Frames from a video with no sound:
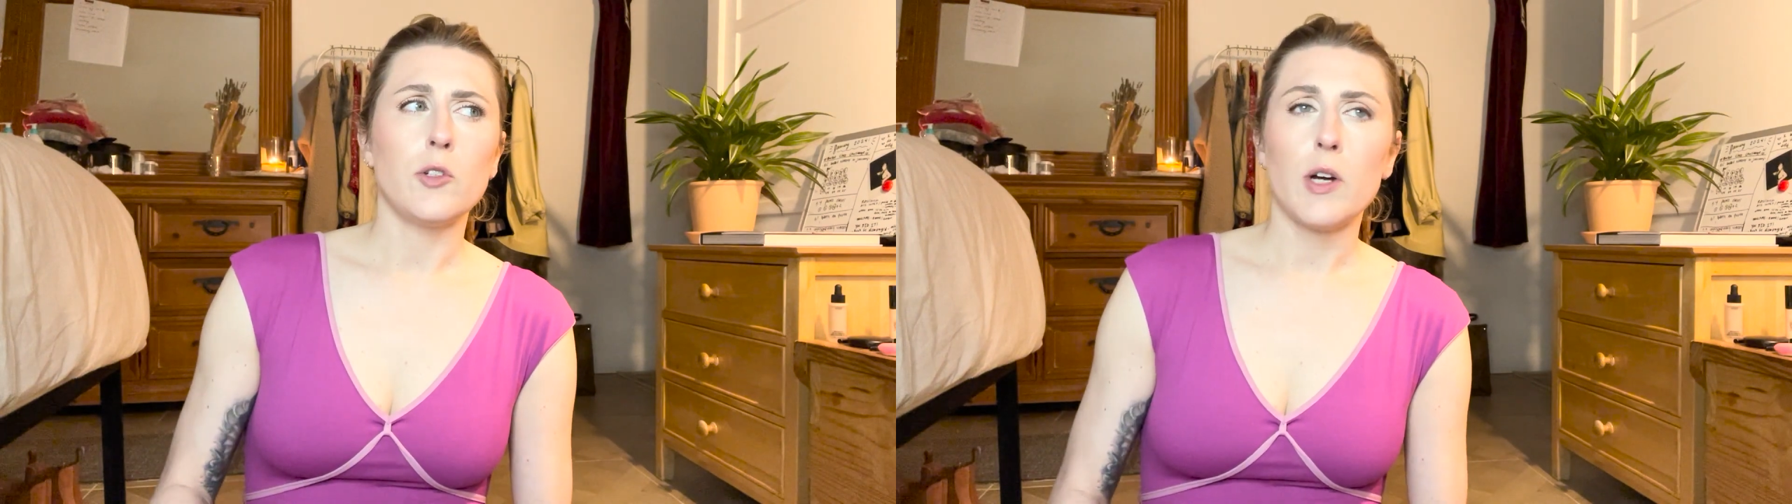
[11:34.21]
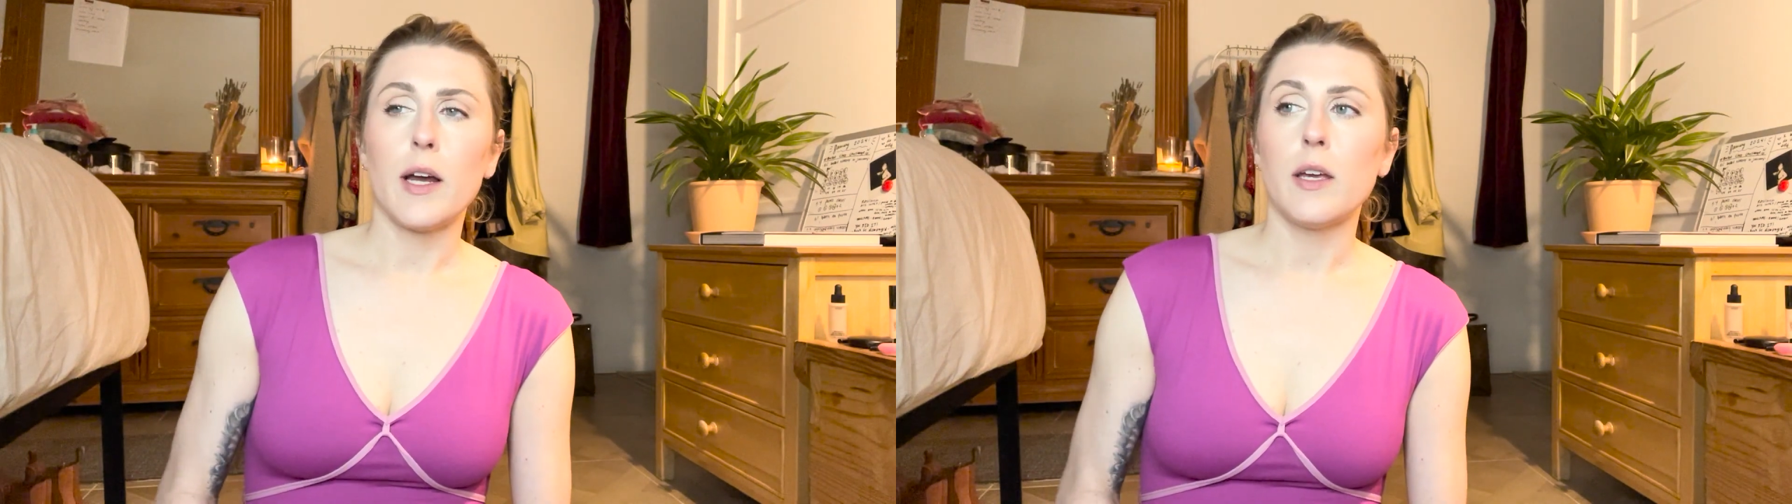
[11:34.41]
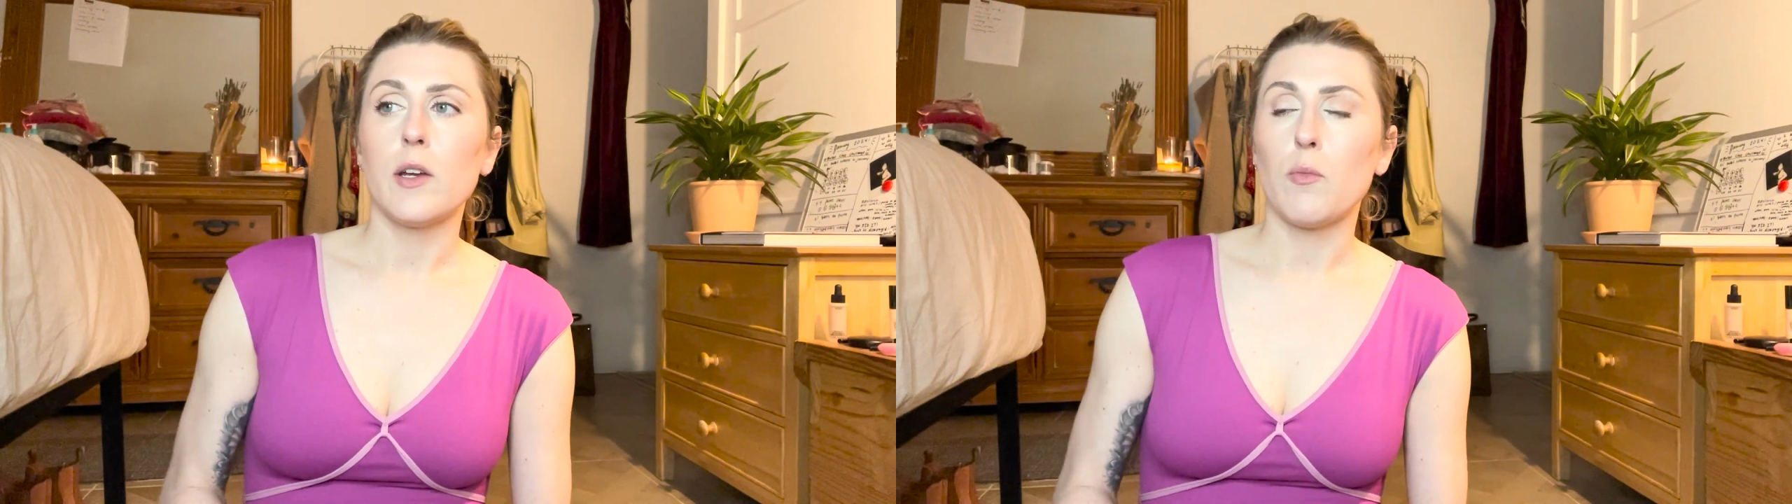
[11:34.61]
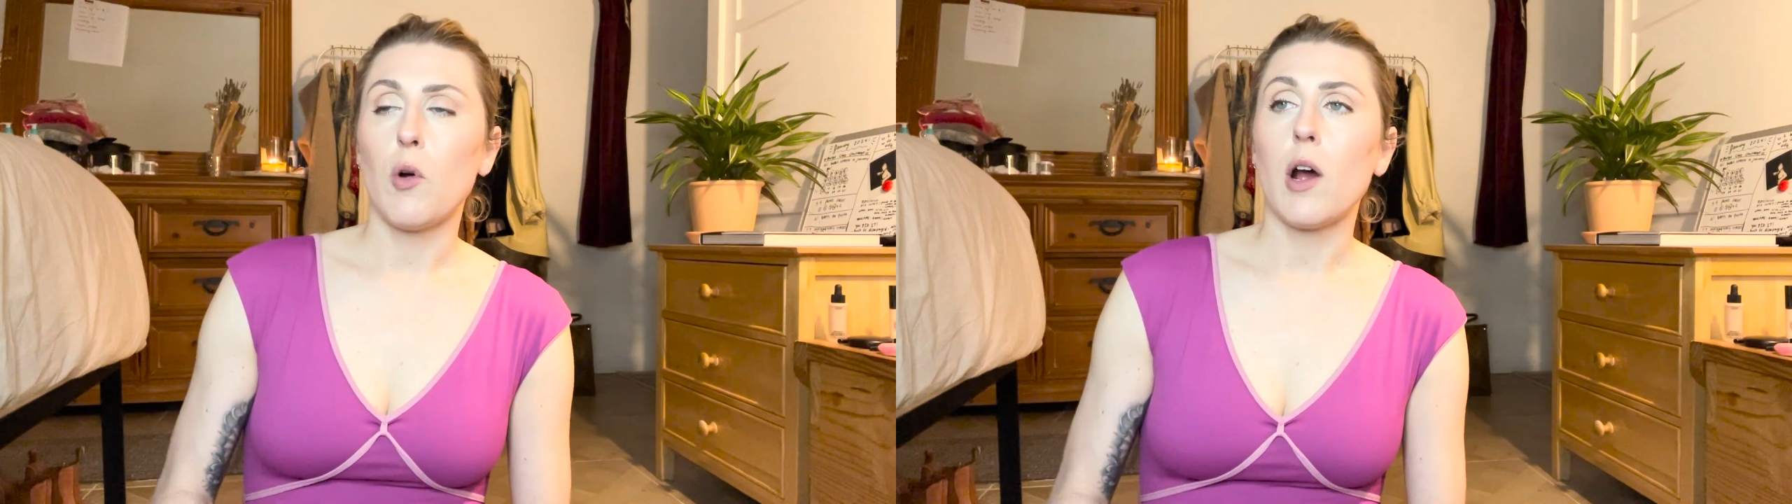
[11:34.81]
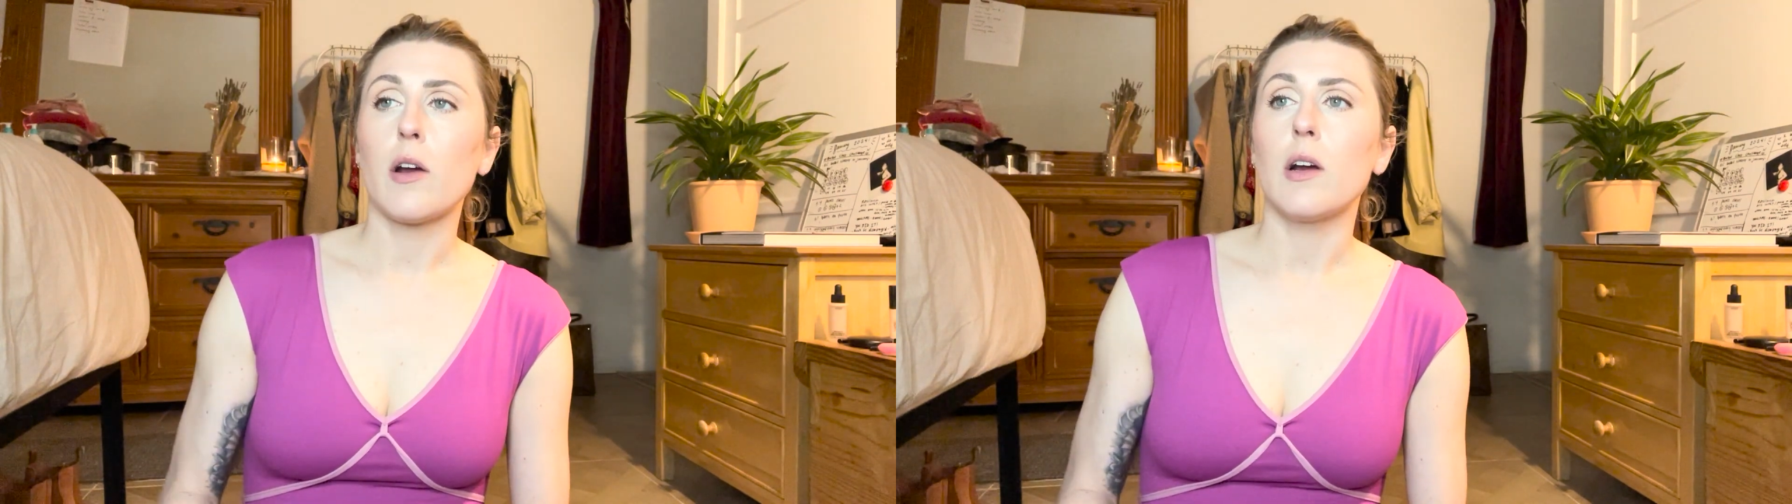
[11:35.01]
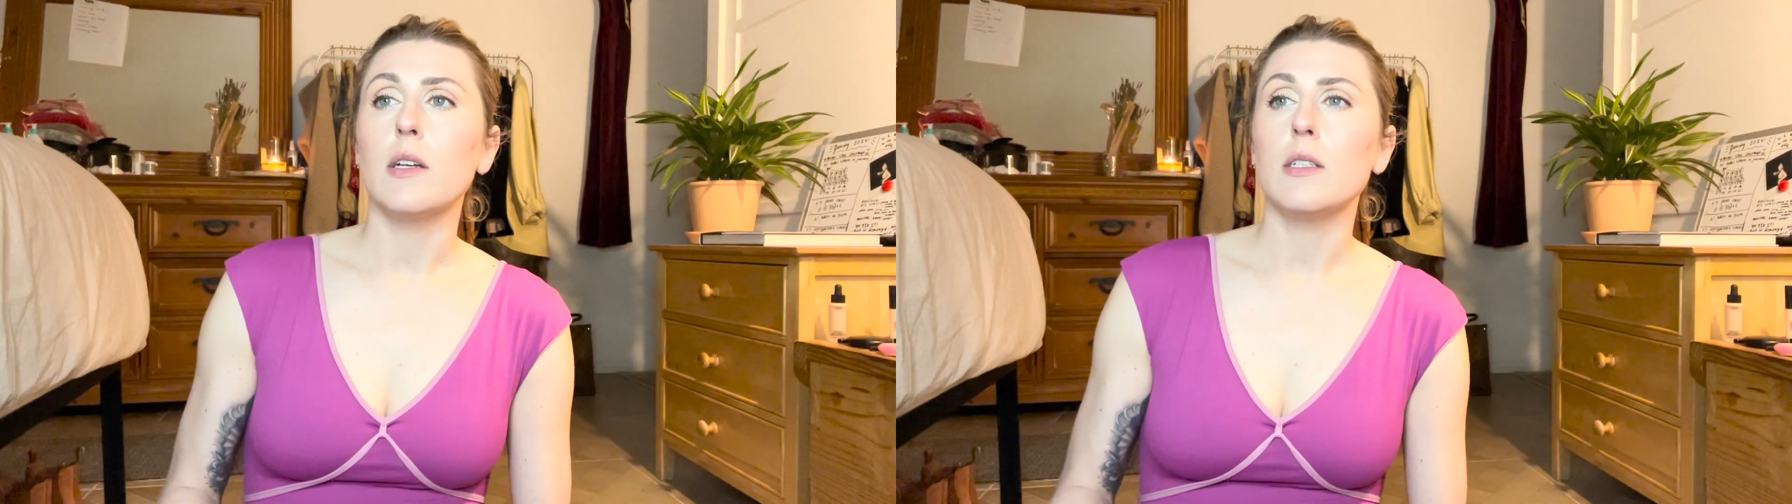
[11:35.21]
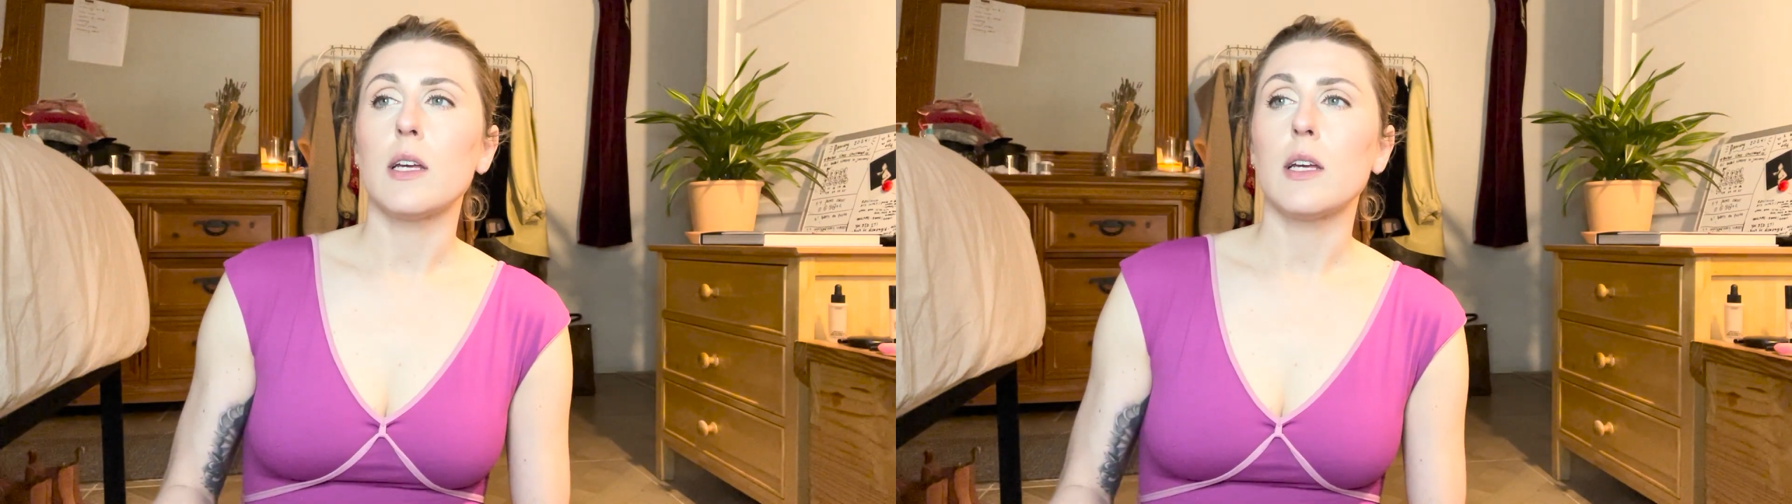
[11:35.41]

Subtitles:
tracking your progress